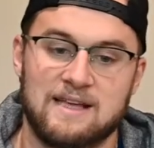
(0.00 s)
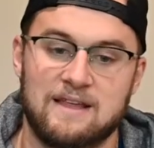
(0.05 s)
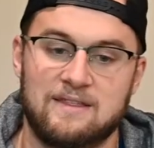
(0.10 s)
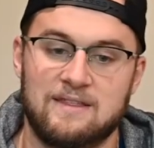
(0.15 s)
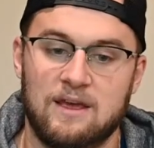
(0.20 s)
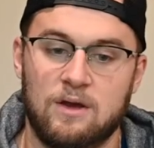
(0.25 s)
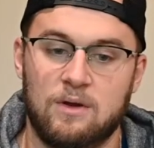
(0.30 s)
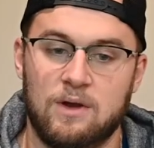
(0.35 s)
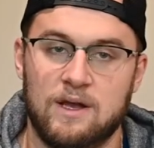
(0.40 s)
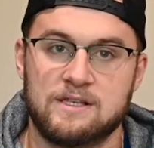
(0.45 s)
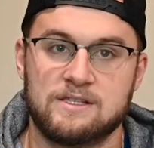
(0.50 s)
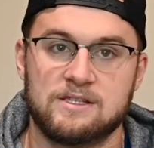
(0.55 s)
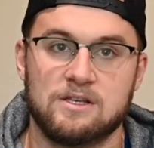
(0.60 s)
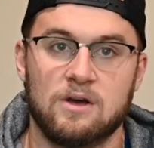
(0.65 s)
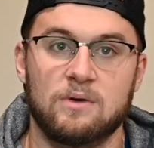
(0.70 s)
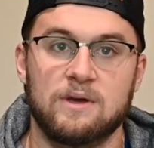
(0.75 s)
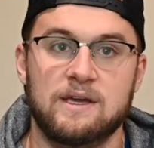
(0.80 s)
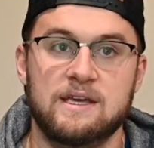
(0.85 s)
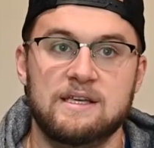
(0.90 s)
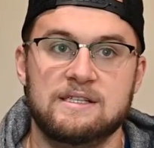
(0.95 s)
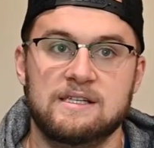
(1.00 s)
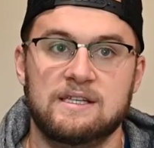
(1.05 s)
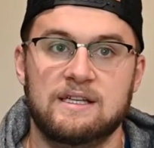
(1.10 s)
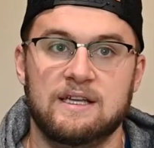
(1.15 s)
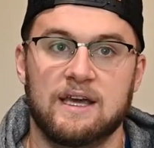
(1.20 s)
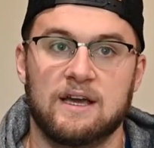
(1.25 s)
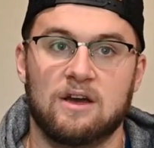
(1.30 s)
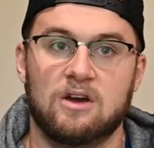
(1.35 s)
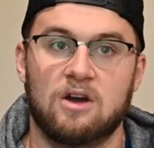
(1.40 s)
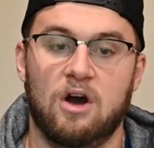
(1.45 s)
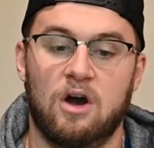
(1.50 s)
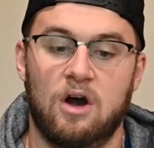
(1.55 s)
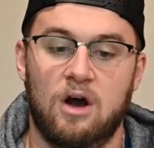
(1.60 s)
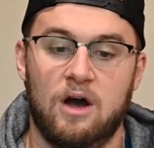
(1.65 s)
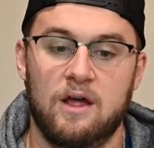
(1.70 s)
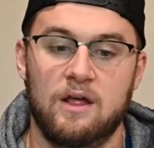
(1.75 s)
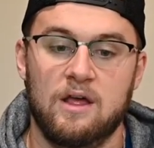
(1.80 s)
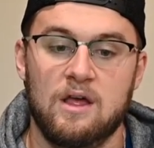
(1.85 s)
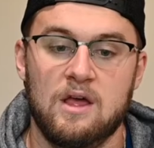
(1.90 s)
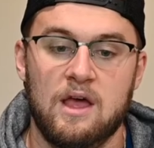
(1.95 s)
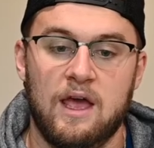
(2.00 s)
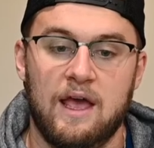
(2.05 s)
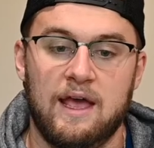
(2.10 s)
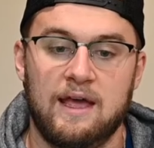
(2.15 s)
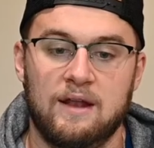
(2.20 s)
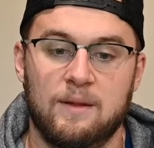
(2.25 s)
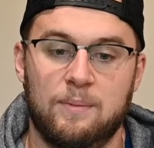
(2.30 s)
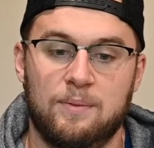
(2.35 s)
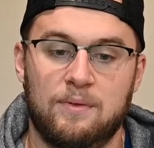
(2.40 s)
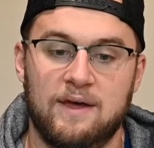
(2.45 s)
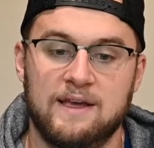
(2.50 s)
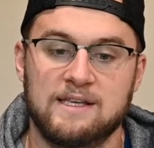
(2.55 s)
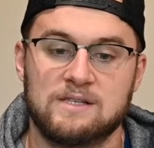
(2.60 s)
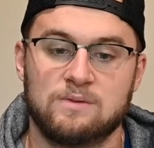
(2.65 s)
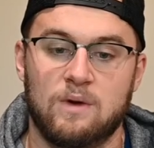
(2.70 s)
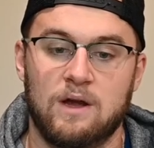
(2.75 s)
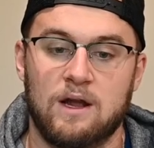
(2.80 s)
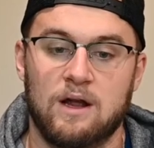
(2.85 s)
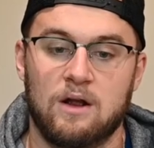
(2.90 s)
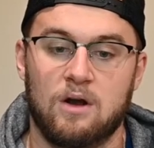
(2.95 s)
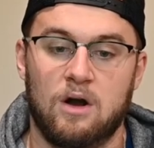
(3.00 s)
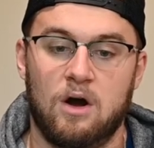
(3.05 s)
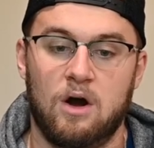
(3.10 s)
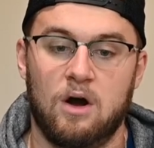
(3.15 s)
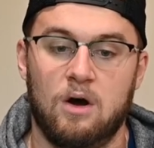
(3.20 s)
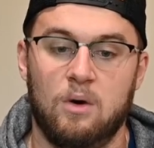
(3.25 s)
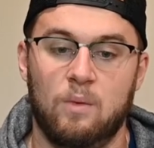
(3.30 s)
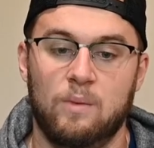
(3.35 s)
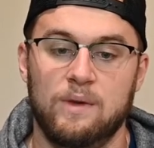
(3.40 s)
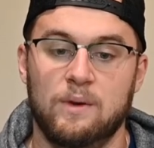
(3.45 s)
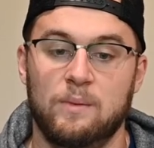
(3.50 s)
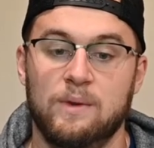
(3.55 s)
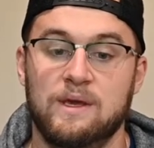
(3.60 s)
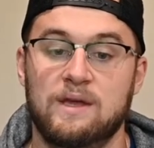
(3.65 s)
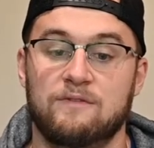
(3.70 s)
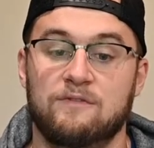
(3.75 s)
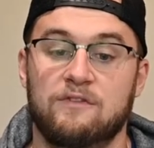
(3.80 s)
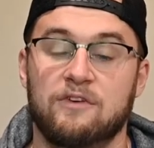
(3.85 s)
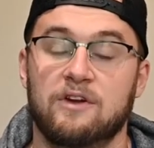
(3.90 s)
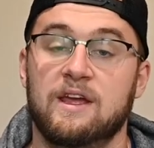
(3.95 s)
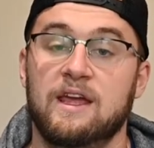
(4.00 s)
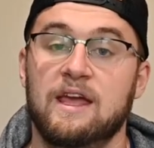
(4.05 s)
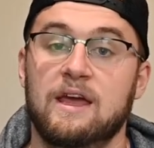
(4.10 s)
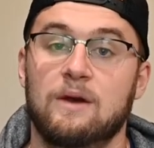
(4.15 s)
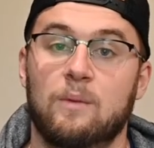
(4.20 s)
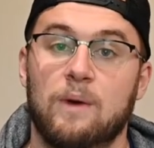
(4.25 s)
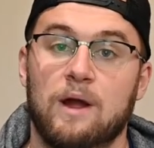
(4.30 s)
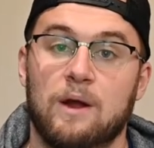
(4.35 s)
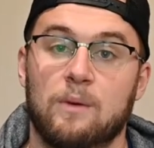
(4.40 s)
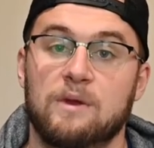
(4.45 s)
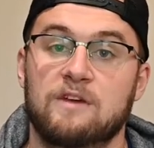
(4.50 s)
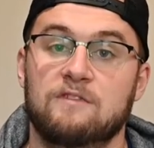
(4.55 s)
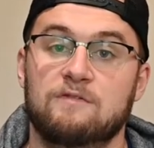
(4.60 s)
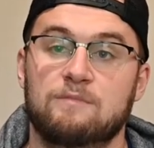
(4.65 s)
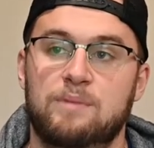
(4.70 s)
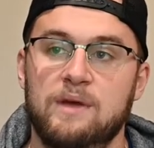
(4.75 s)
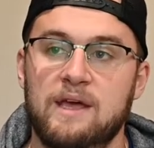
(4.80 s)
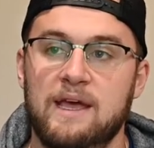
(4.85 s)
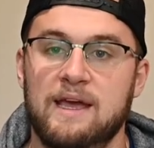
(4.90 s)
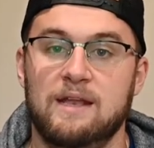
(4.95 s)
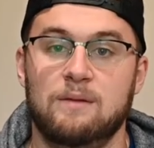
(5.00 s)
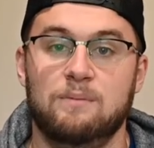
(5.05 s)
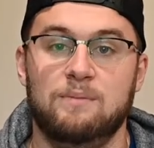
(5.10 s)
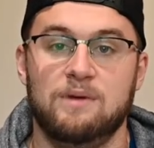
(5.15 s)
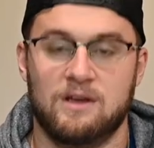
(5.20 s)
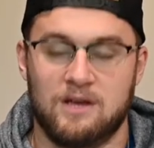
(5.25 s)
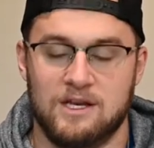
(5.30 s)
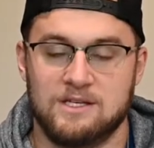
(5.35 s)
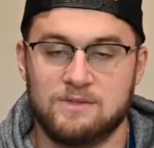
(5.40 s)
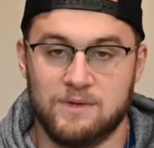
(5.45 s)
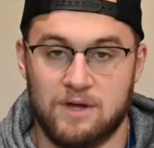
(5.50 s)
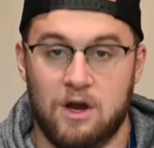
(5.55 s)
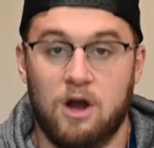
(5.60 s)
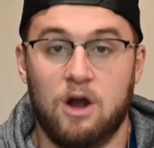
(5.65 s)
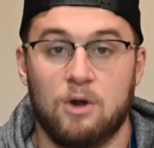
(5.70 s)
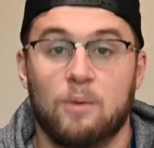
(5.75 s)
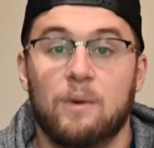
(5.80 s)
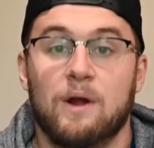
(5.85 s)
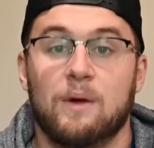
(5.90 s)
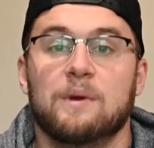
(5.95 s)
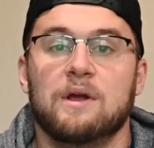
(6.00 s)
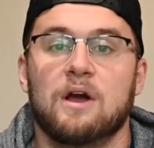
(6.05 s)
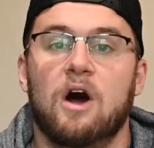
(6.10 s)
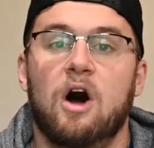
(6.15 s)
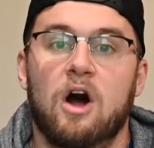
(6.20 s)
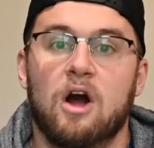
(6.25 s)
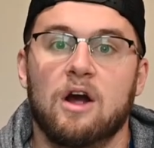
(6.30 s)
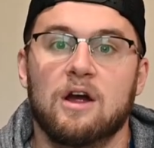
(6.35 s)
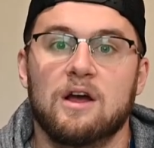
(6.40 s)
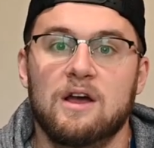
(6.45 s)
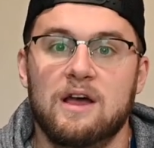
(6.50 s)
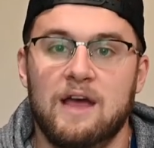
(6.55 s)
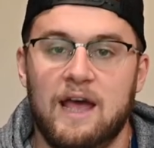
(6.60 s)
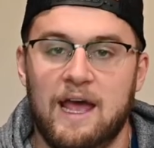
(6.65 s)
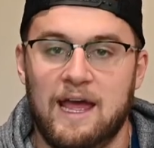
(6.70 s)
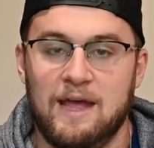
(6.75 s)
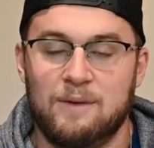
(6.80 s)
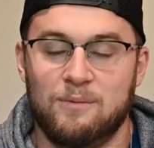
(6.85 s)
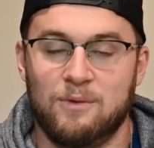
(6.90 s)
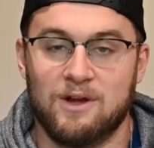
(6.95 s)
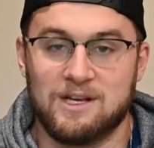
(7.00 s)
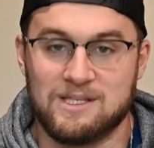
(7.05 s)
I think it's so easy to get caught in a place where we can forget where we've been because we are where we are and we're